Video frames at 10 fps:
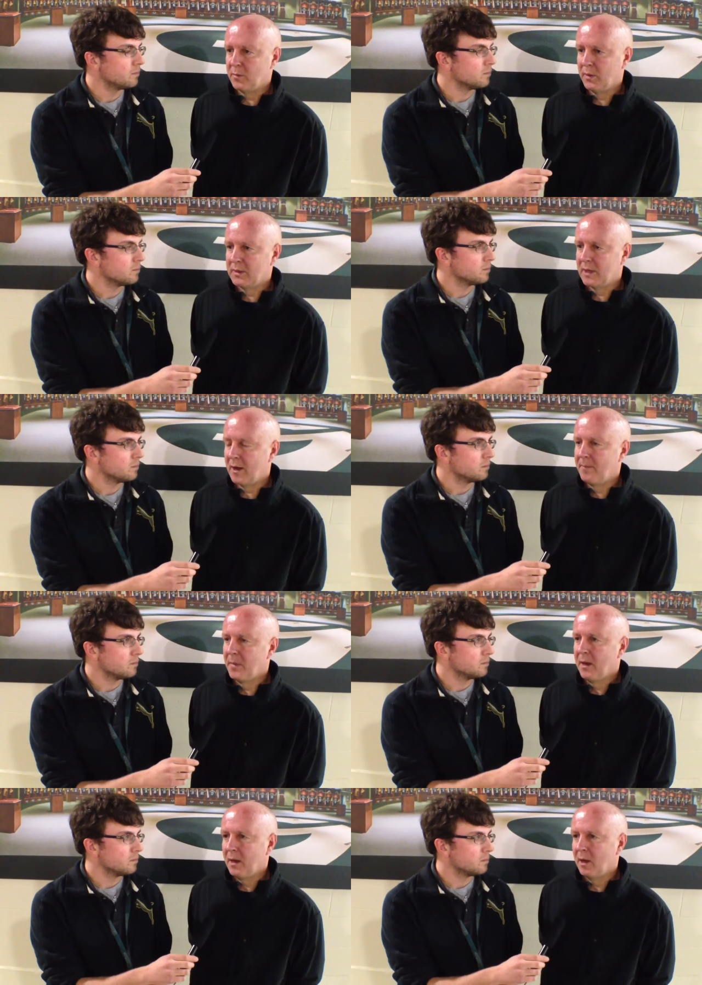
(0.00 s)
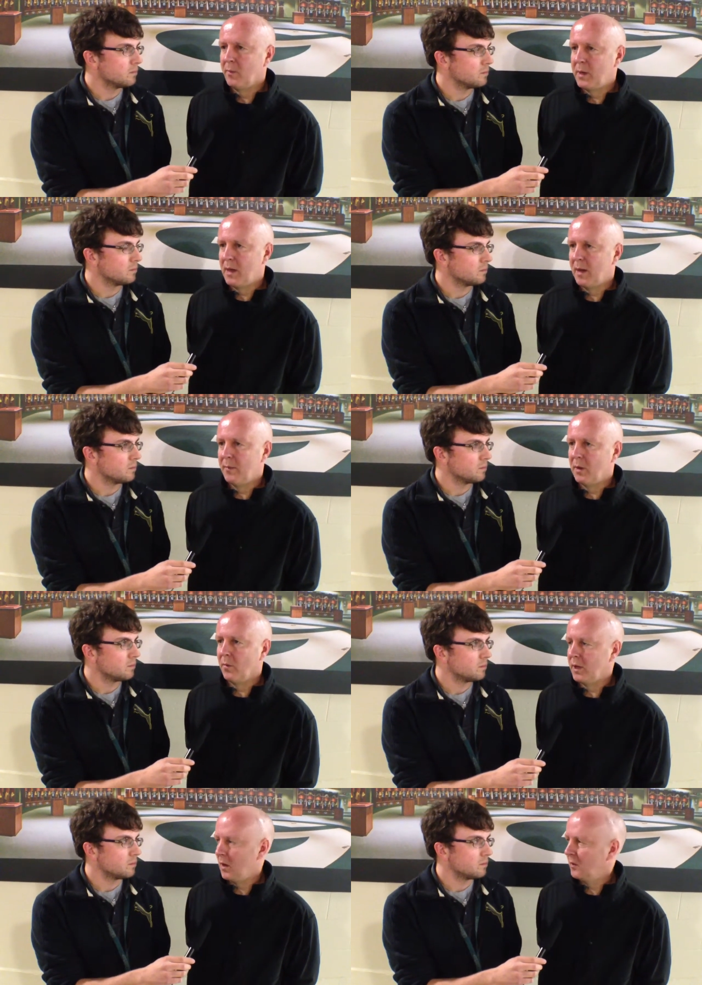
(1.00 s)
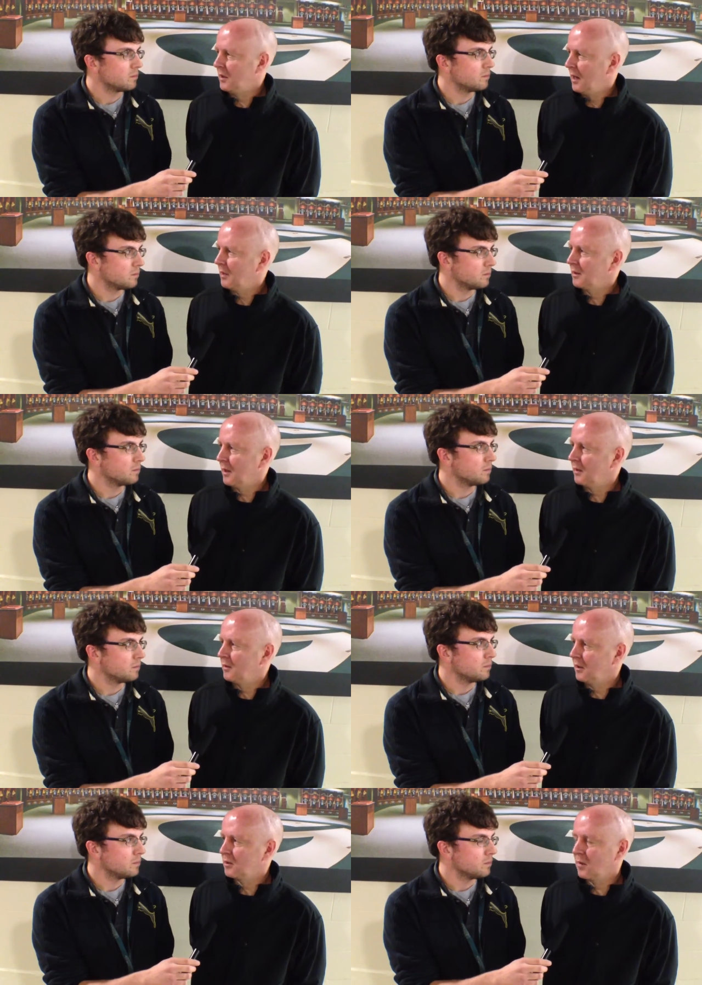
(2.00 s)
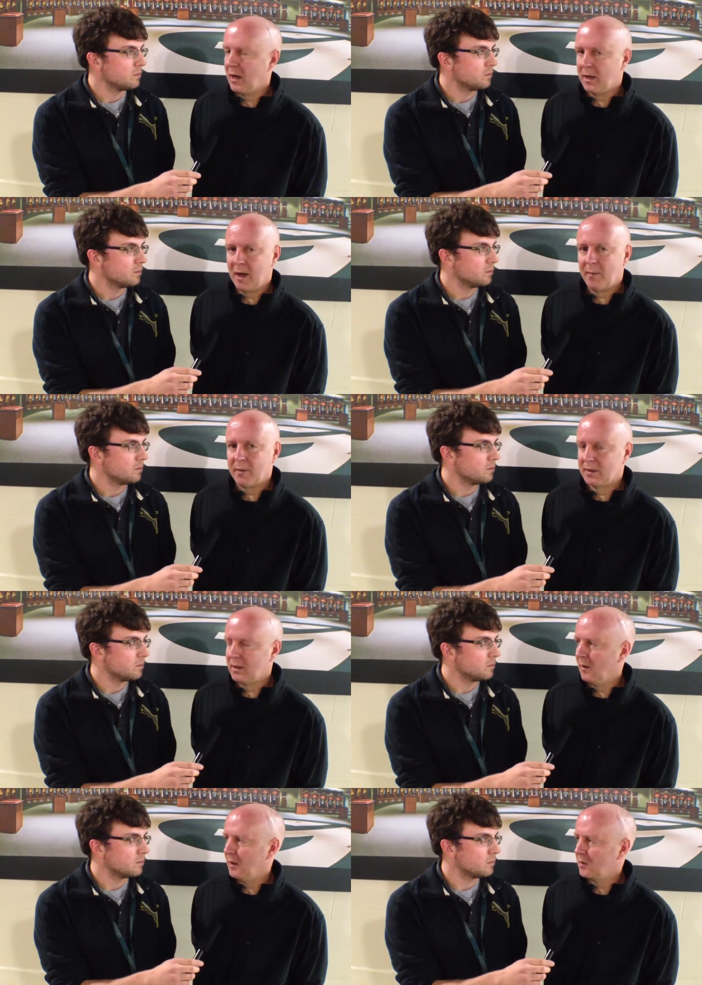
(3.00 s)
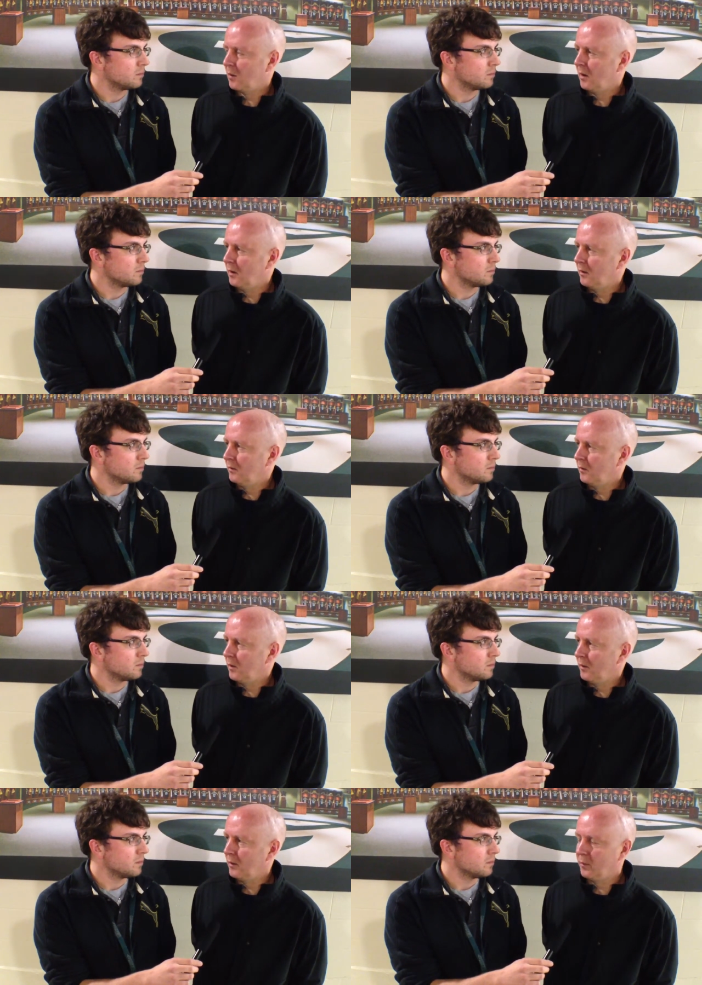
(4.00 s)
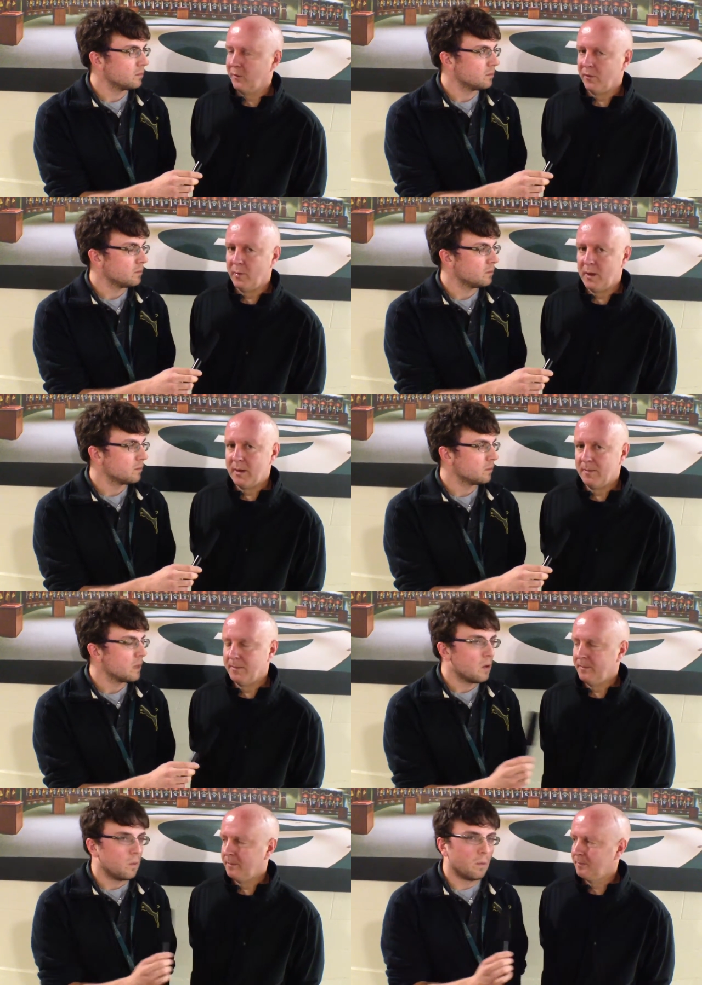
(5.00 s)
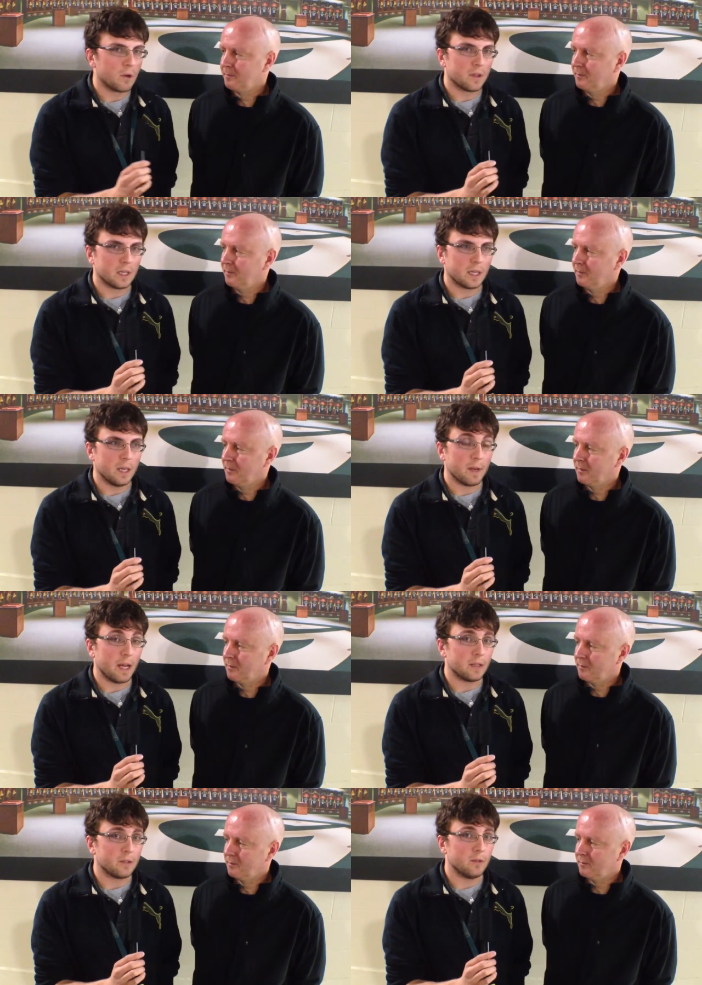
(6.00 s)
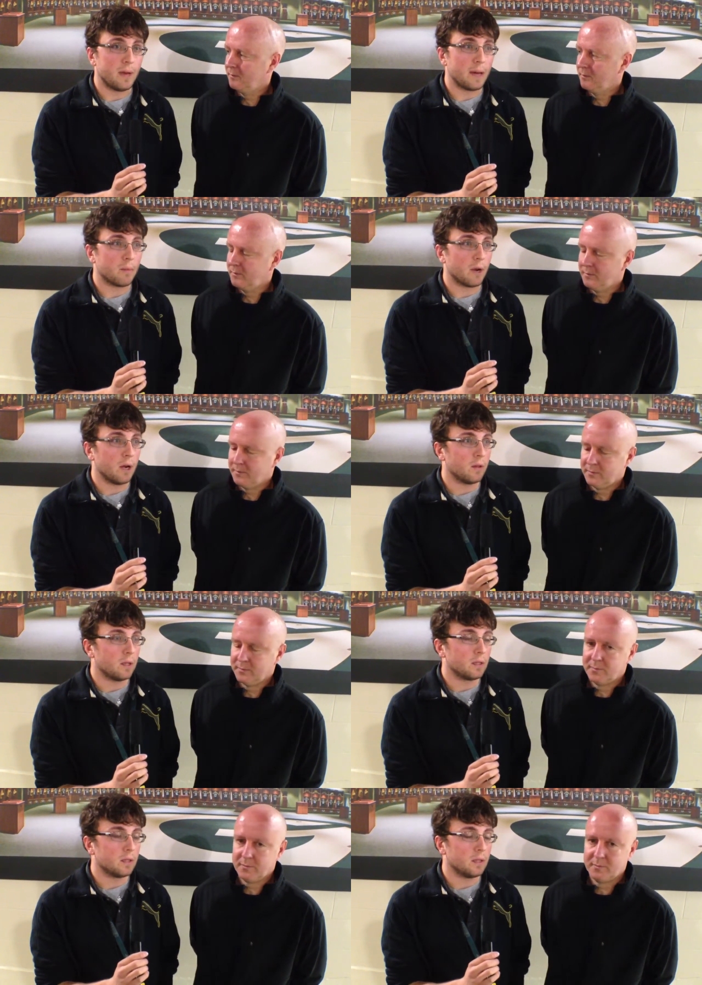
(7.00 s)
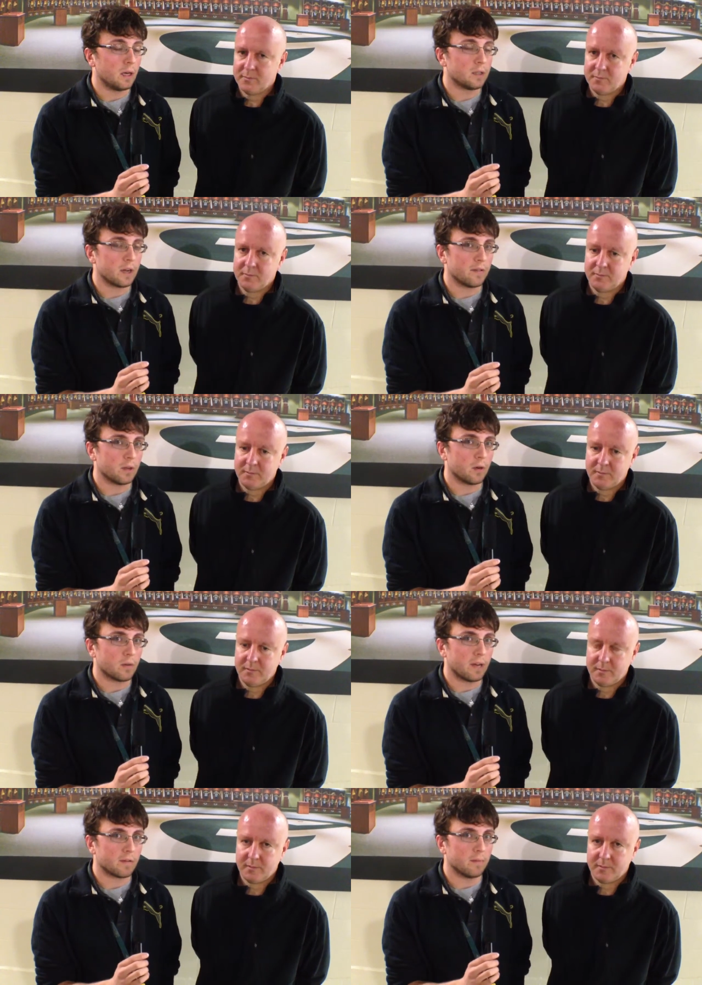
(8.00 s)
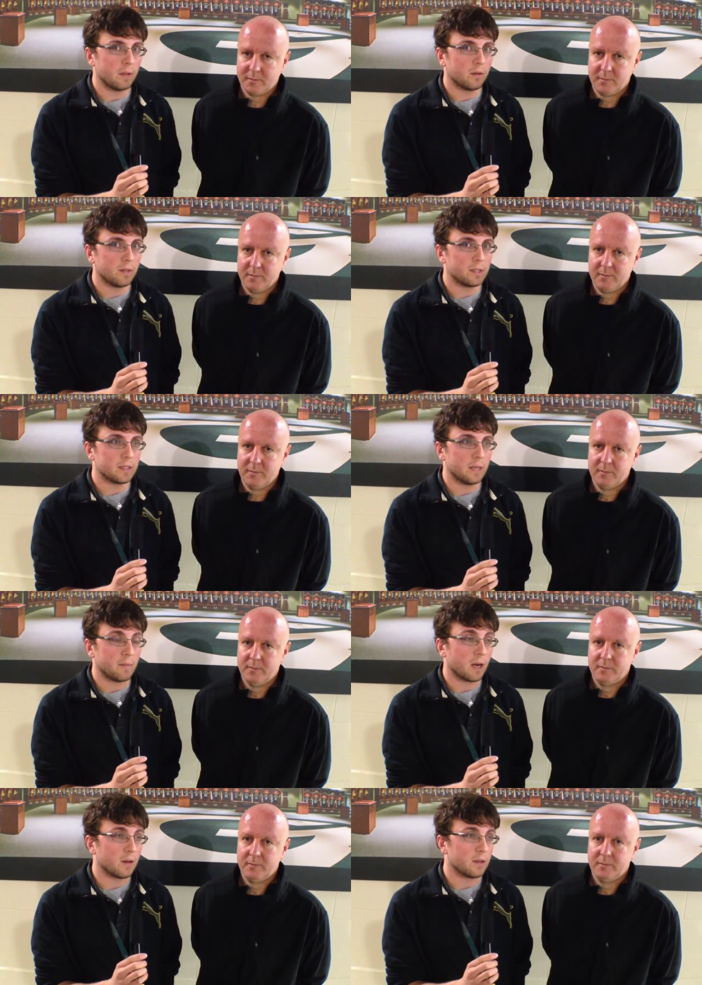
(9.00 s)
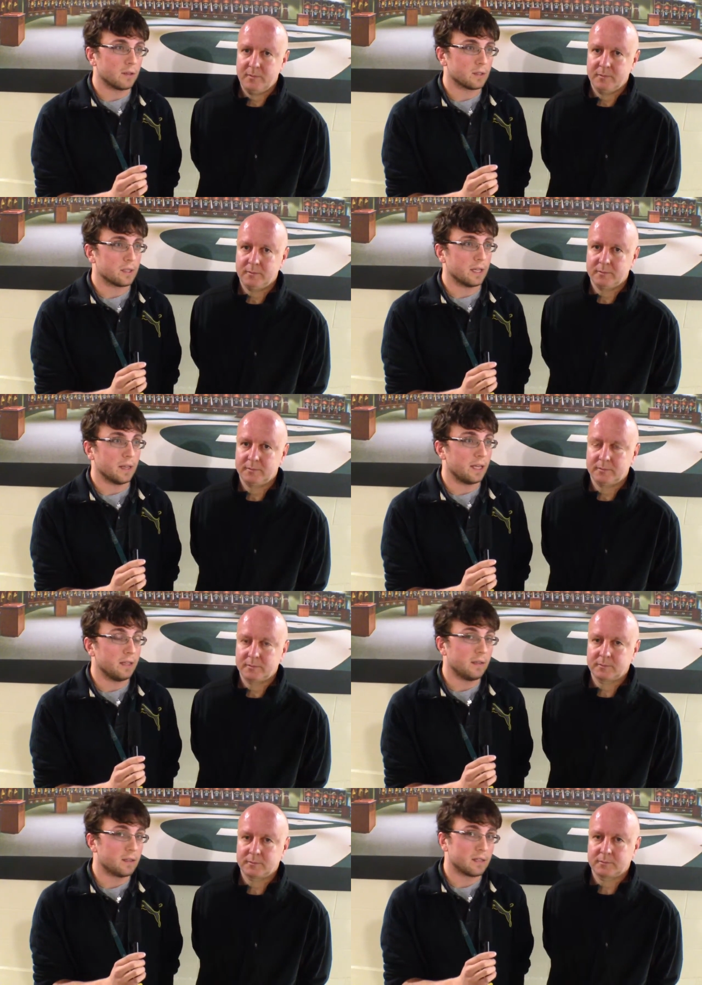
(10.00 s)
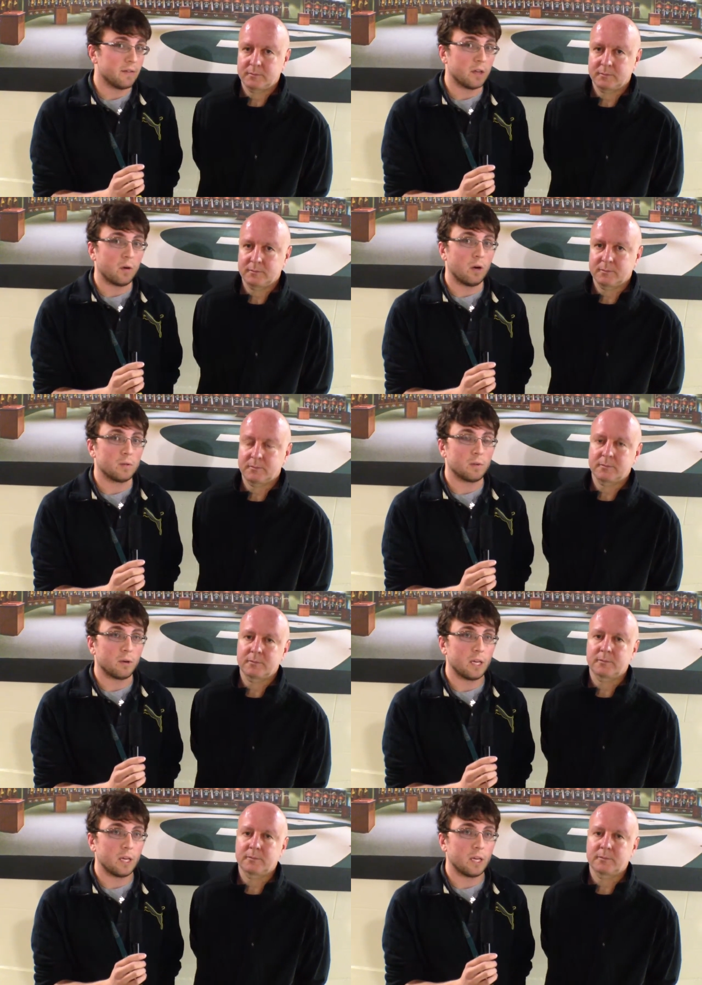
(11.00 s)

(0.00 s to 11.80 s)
Speaker 1: But uh, it'll be, uh, you know, when the OTAs and, and training camp is, you know, that's where the, the proof will be
Speaker 2: one more thing to keep an eye on too. Matt Brown, the the undrafted quarterback from Illinois State, McCarthy also saying that he doesn't have any qualms about